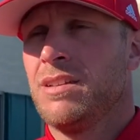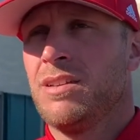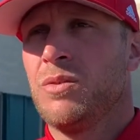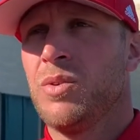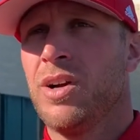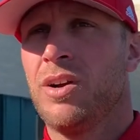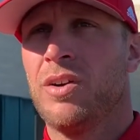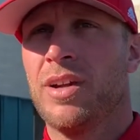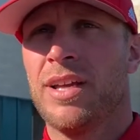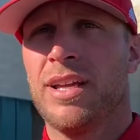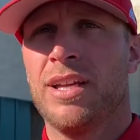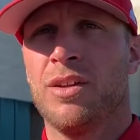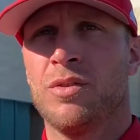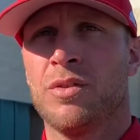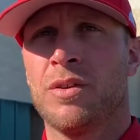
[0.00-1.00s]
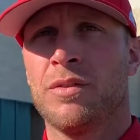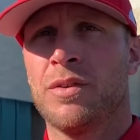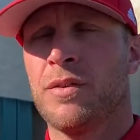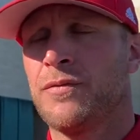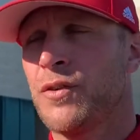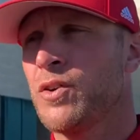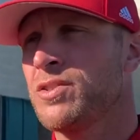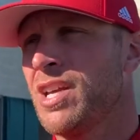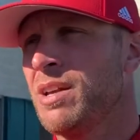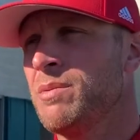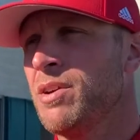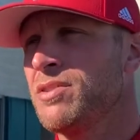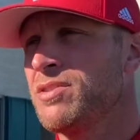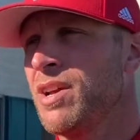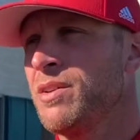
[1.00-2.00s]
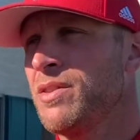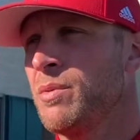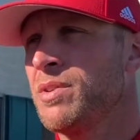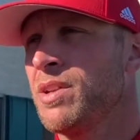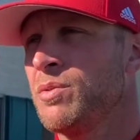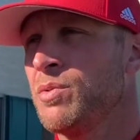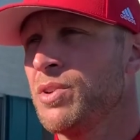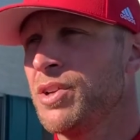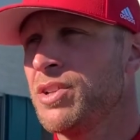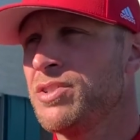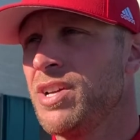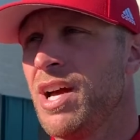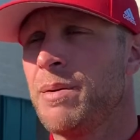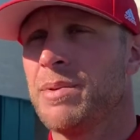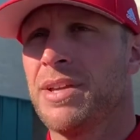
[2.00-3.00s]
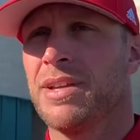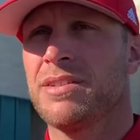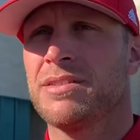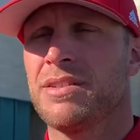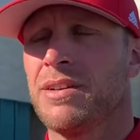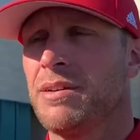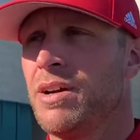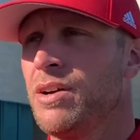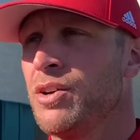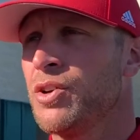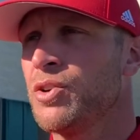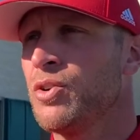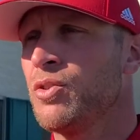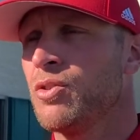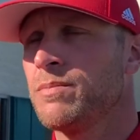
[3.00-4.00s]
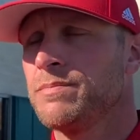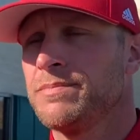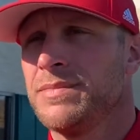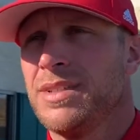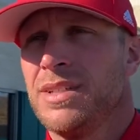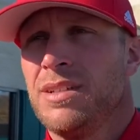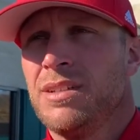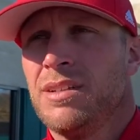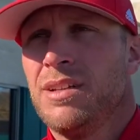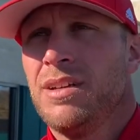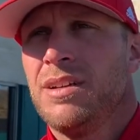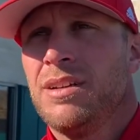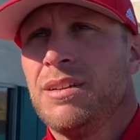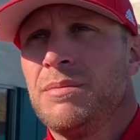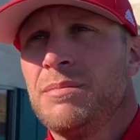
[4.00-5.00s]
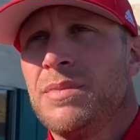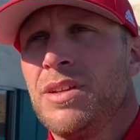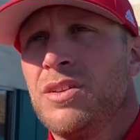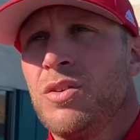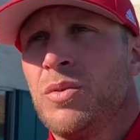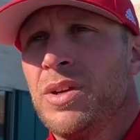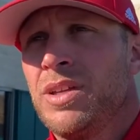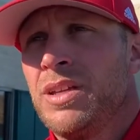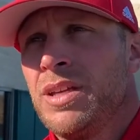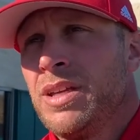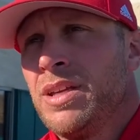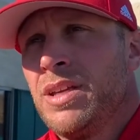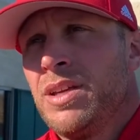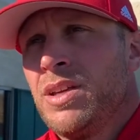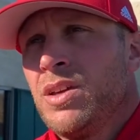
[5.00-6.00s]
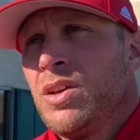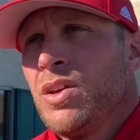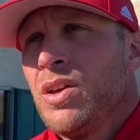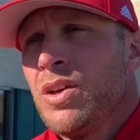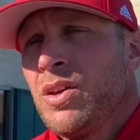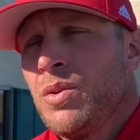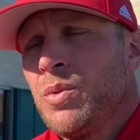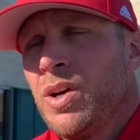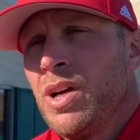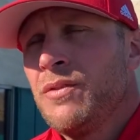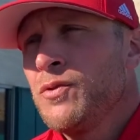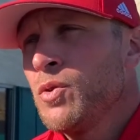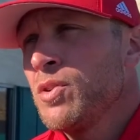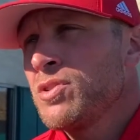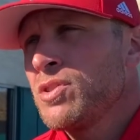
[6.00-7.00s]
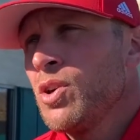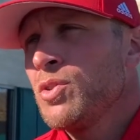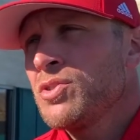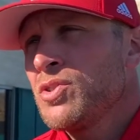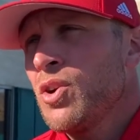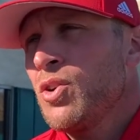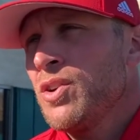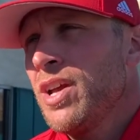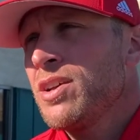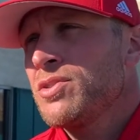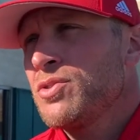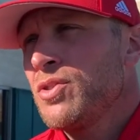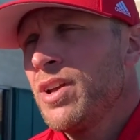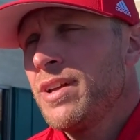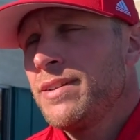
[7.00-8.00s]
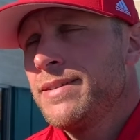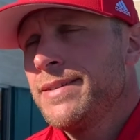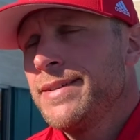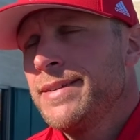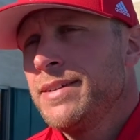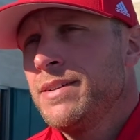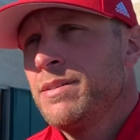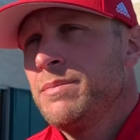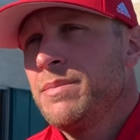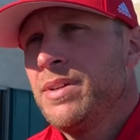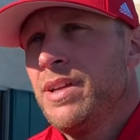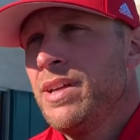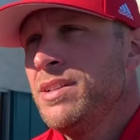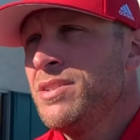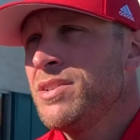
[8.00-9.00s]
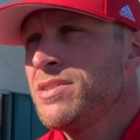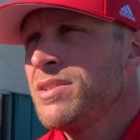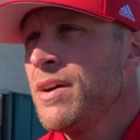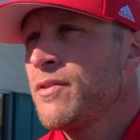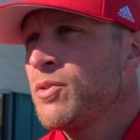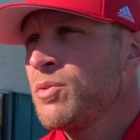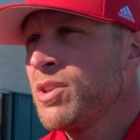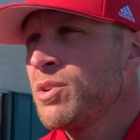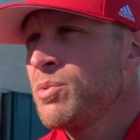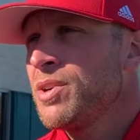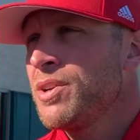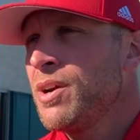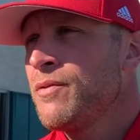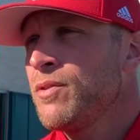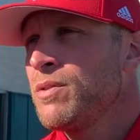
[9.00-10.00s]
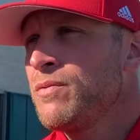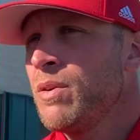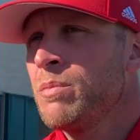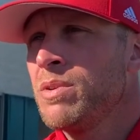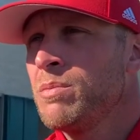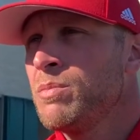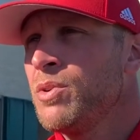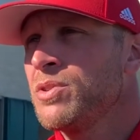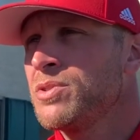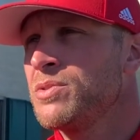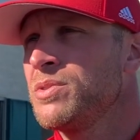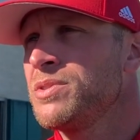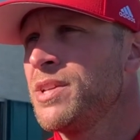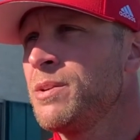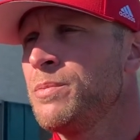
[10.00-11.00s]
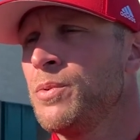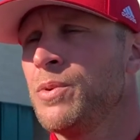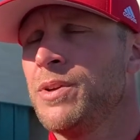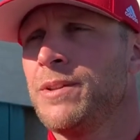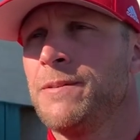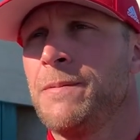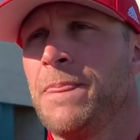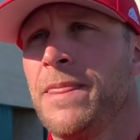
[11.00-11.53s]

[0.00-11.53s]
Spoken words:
Well, you know, the first game yesterday, I thought we did a really good job against a good arm. You know, we got off to a slow start yesterday and just never really recovered from an emotional standpoint.